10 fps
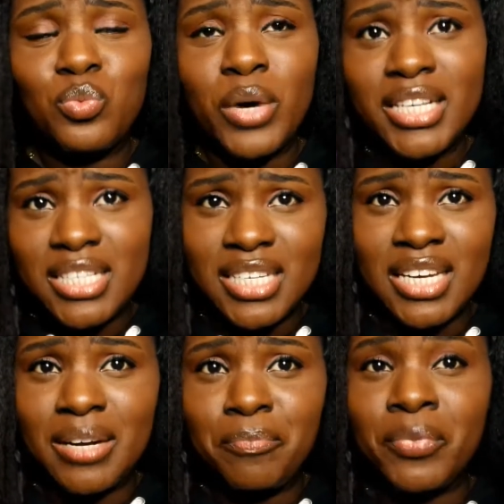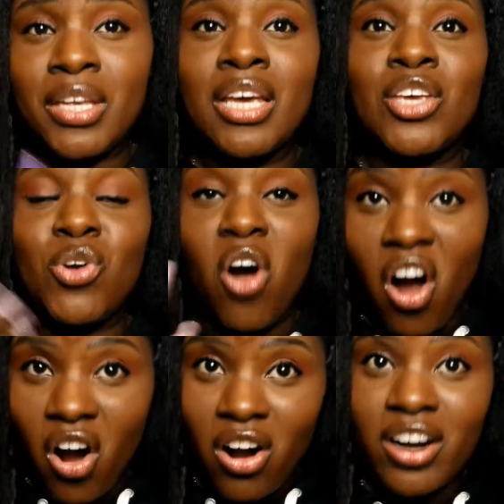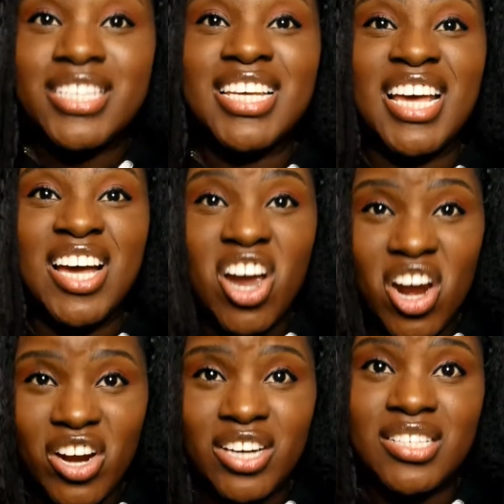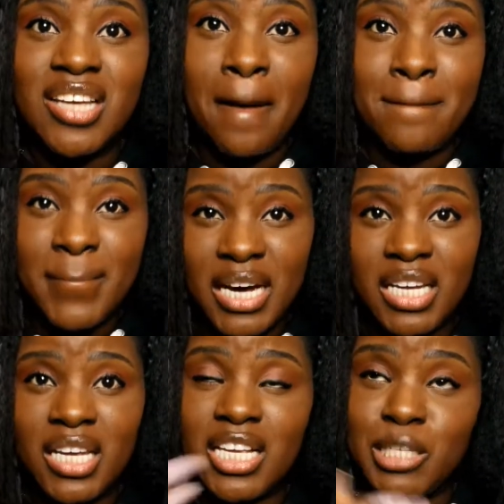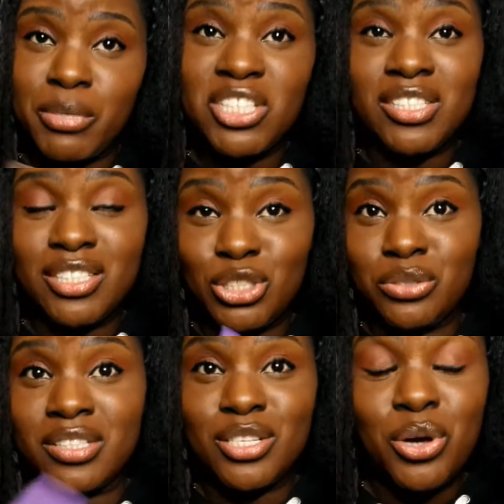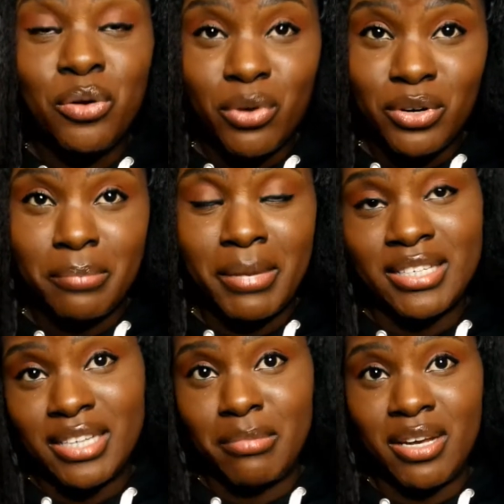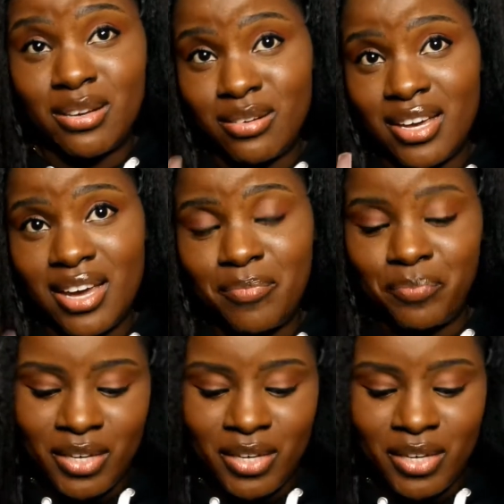wasting your hard earned money especially during this corona pandemic okay